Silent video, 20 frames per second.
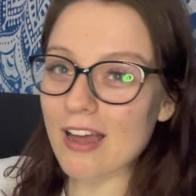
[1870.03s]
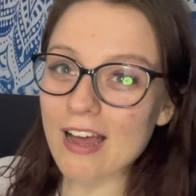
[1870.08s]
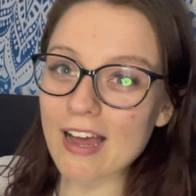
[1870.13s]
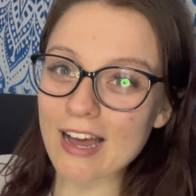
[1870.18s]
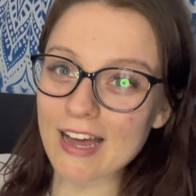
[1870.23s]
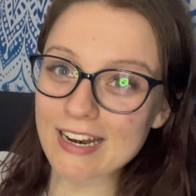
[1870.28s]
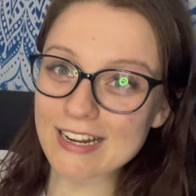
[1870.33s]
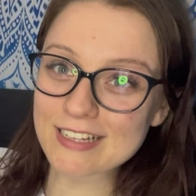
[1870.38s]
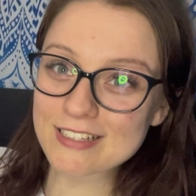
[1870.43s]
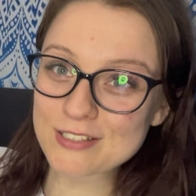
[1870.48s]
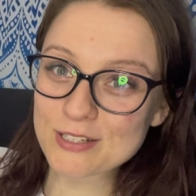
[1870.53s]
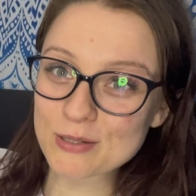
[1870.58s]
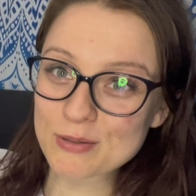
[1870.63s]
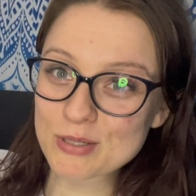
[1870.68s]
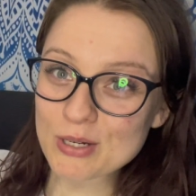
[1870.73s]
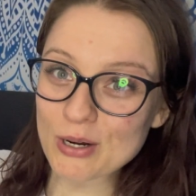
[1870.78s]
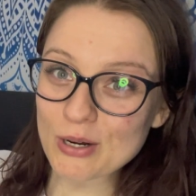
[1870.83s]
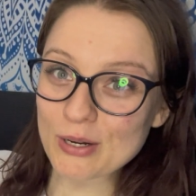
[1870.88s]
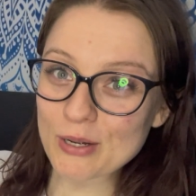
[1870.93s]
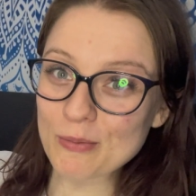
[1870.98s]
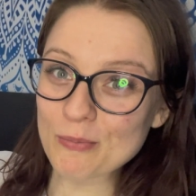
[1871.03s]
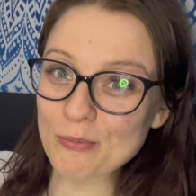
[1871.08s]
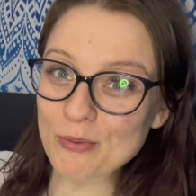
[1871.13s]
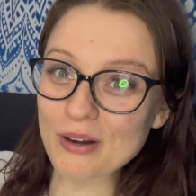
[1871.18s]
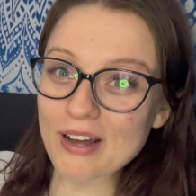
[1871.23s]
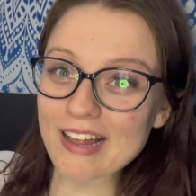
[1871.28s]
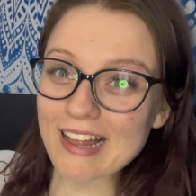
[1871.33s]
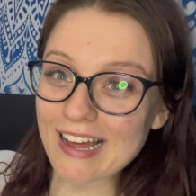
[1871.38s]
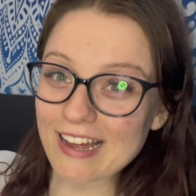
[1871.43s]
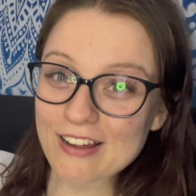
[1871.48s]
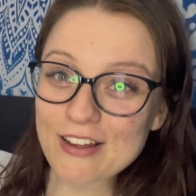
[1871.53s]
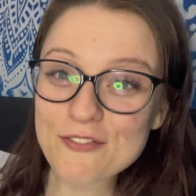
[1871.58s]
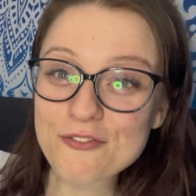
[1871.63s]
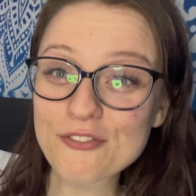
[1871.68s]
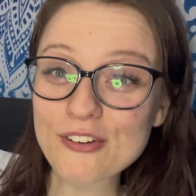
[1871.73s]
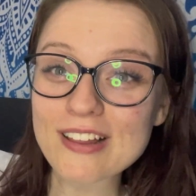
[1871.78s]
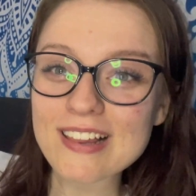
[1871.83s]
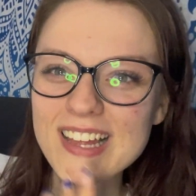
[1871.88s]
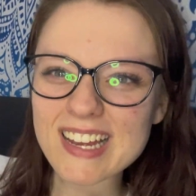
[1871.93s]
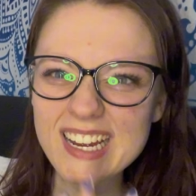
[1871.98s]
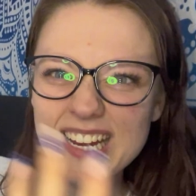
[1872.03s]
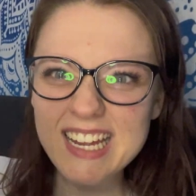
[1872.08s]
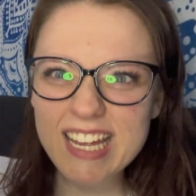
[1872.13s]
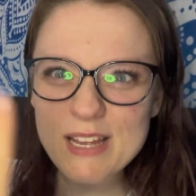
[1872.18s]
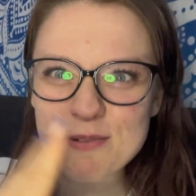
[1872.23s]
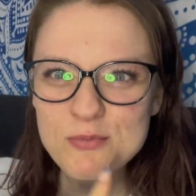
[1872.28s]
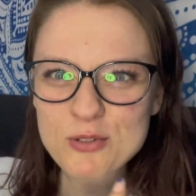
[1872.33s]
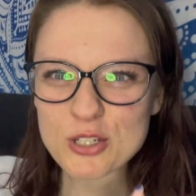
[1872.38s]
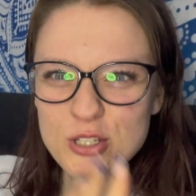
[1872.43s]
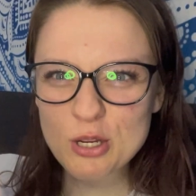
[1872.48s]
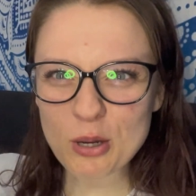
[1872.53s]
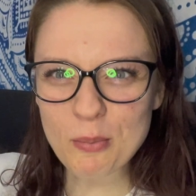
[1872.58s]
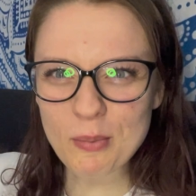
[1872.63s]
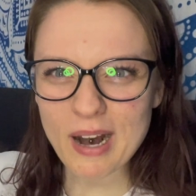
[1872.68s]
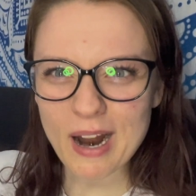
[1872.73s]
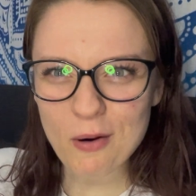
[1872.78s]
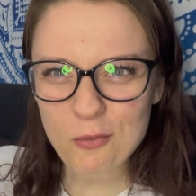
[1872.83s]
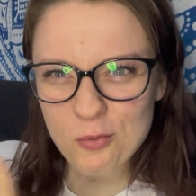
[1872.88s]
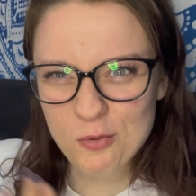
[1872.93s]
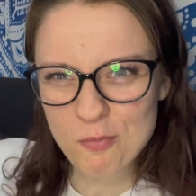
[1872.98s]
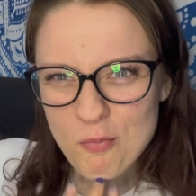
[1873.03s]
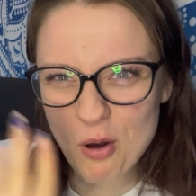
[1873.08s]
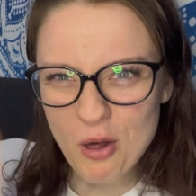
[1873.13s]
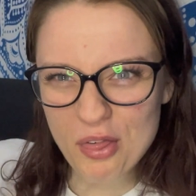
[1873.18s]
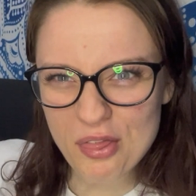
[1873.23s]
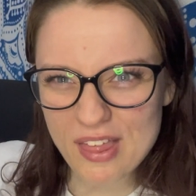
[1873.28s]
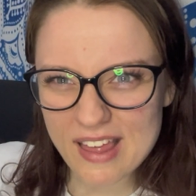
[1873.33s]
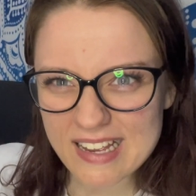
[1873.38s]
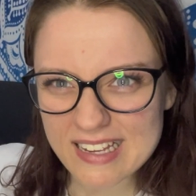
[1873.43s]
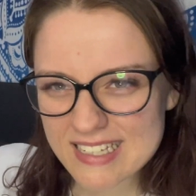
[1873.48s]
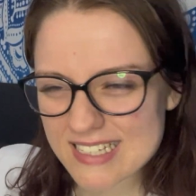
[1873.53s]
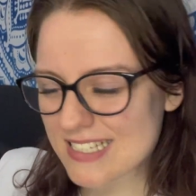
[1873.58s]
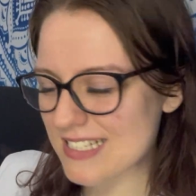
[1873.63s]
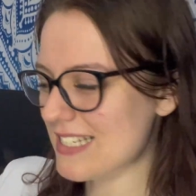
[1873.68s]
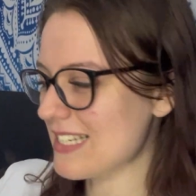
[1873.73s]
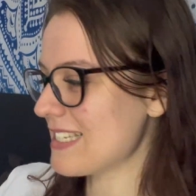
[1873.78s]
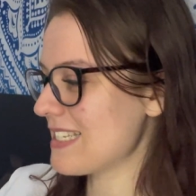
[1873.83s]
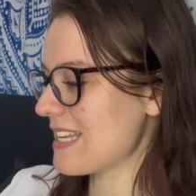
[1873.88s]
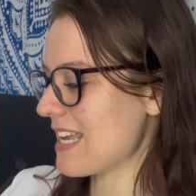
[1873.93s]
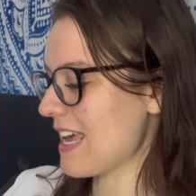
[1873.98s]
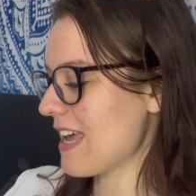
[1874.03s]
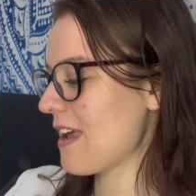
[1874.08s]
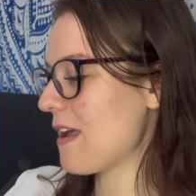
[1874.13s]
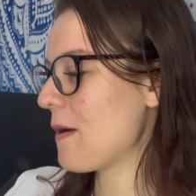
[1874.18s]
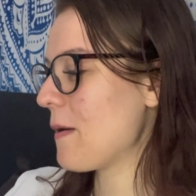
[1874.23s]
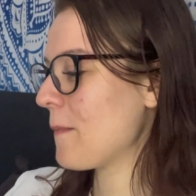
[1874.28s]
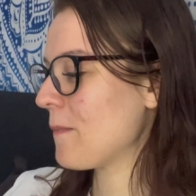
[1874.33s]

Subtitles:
I need to start talking, but I feel like I keep just coming out with more things to say,